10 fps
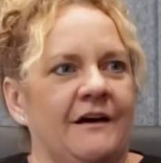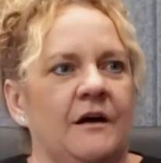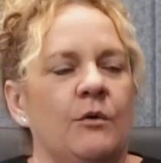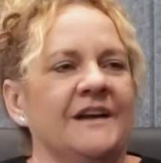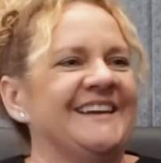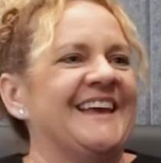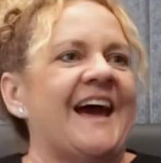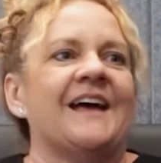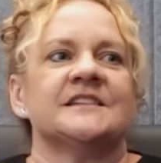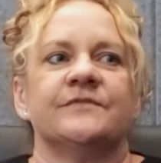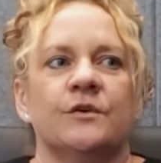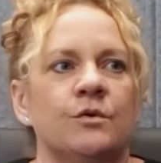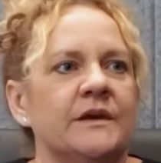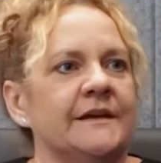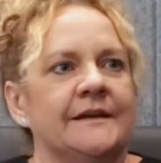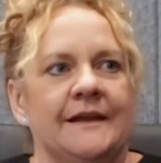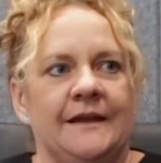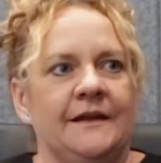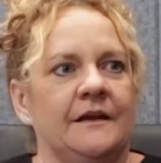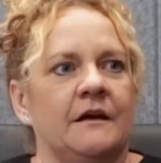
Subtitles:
I want gas for cooking and heating,